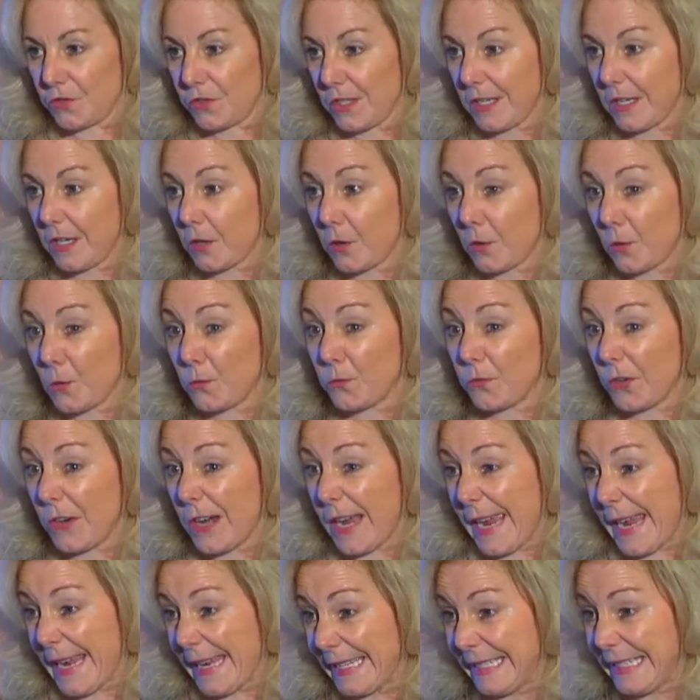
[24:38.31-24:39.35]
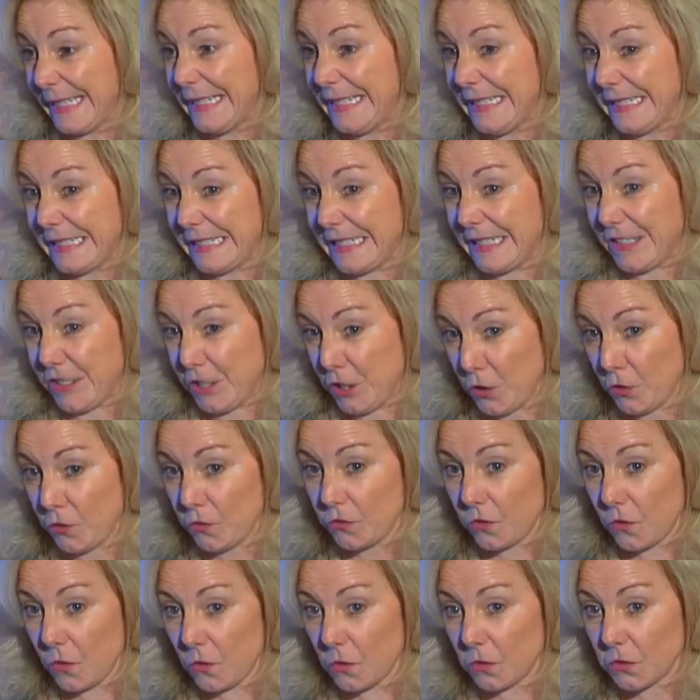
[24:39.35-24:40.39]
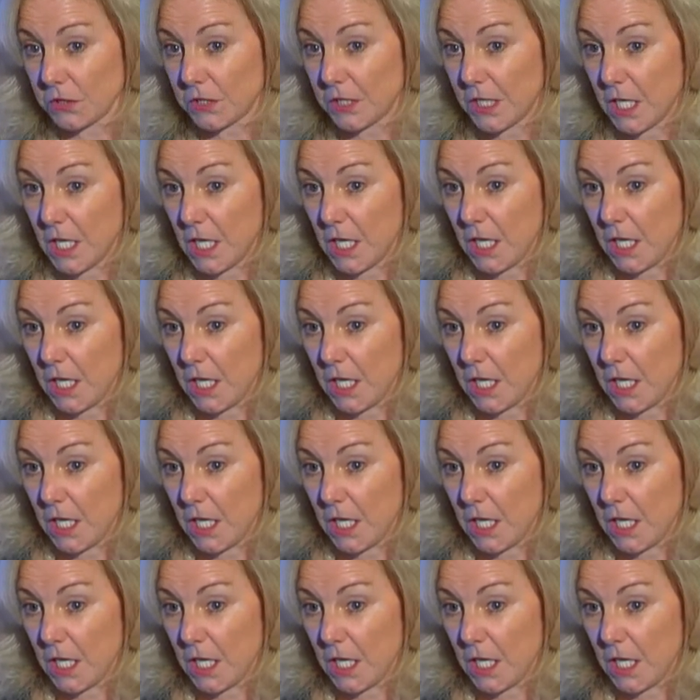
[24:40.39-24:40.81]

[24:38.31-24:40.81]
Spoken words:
City are over 80 years old.